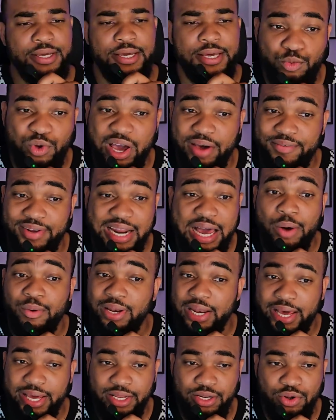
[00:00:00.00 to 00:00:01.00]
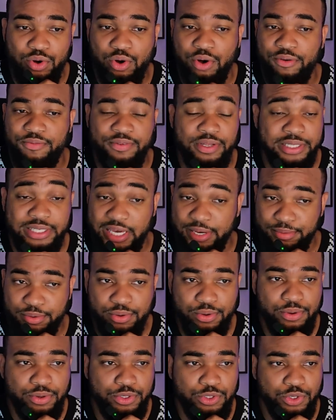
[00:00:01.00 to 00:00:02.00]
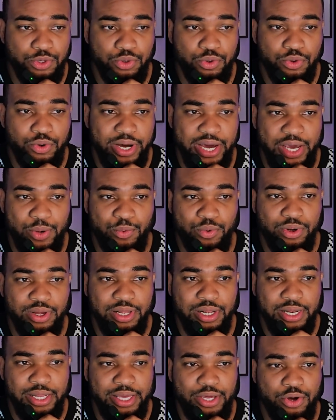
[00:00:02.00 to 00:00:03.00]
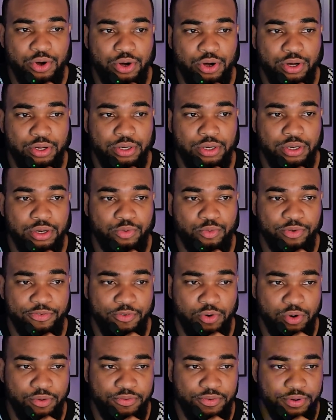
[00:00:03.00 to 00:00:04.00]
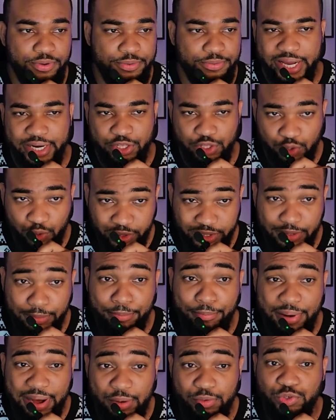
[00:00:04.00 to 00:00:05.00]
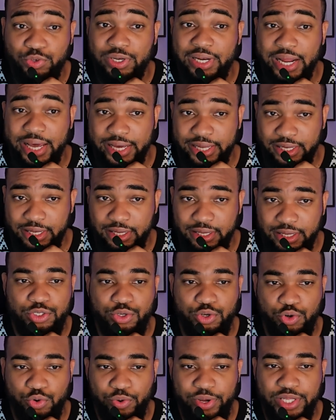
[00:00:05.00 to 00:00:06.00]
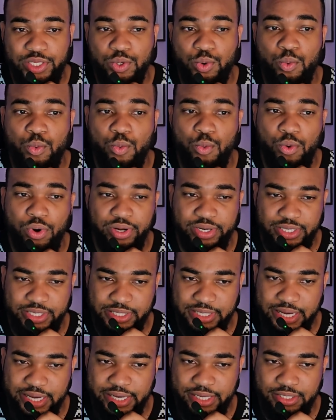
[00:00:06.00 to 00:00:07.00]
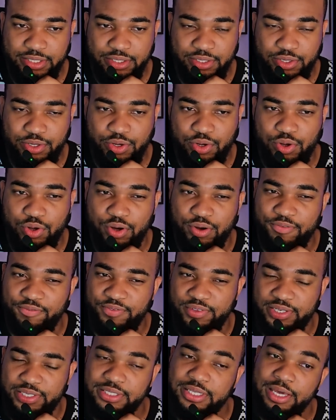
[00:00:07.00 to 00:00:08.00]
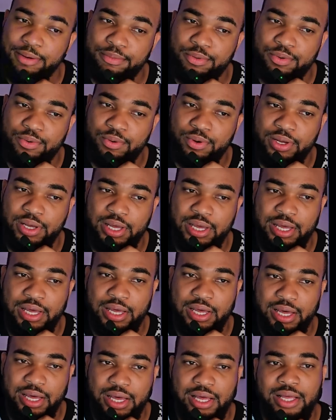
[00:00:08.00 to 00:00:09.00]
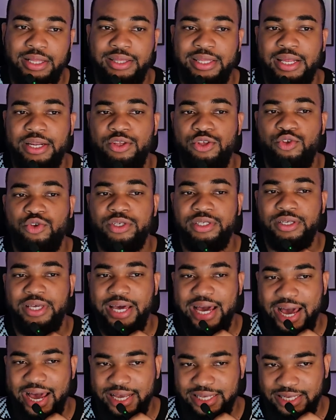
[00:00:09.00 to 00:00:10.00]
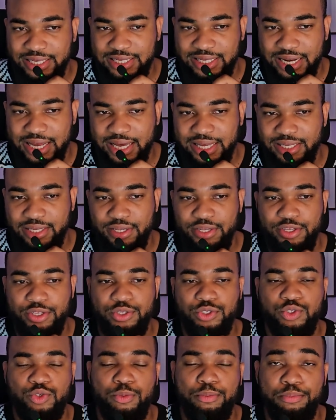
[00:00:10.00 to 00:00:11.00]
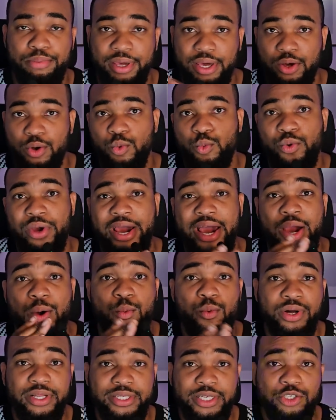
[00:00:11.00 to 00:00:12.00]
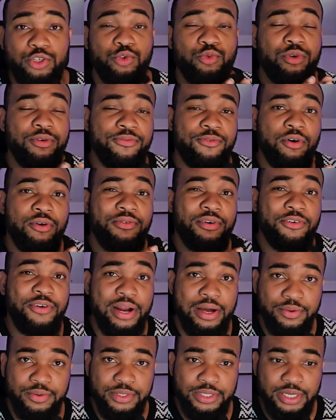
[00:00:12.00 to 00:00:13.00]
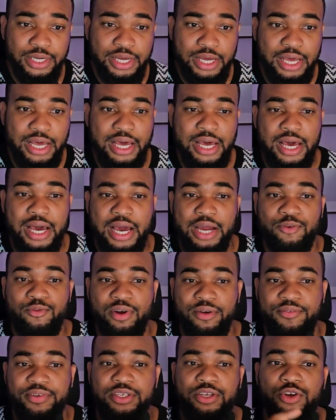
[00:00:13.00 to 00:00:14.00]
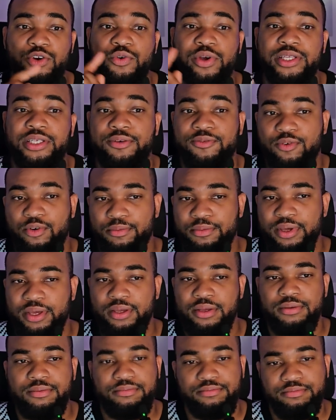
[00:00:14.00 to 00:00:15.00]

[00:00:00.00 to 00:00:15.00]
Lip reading: We have an outline of the table, so I will click on revolve and use the boundary line to create one side of this table, then use the axis line to pick where I want it to revolve around, and Revit creates it for me.